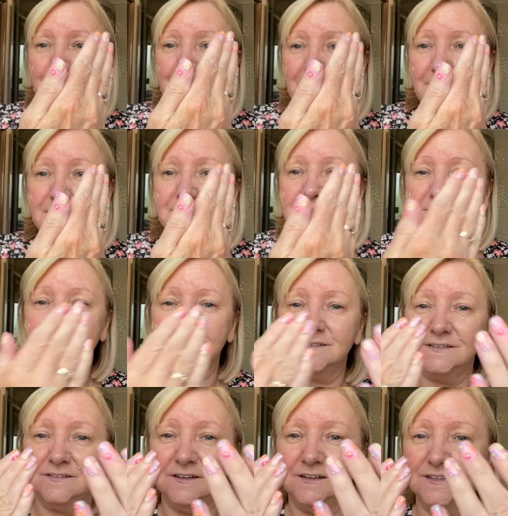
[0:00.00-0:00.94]

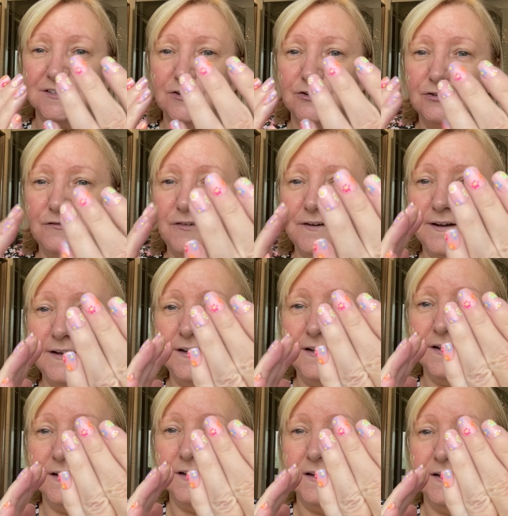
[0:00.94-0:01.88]
painted these
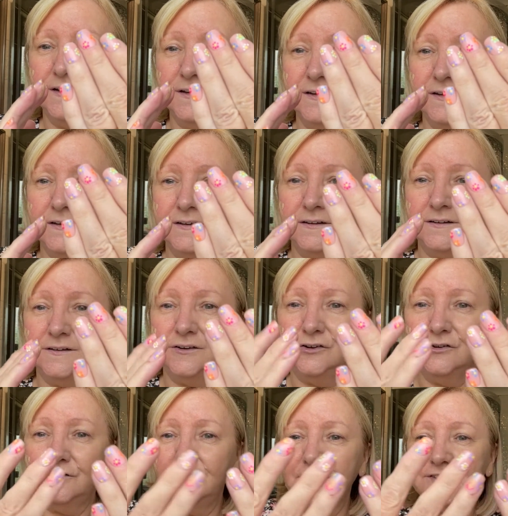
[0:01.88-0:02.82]
lovely,
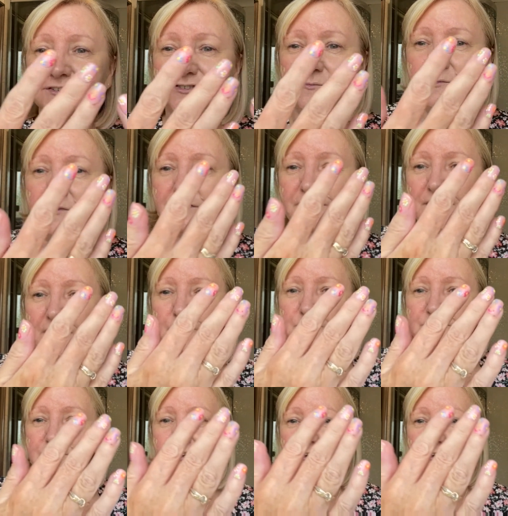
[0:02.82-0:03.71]
lovely summer flowers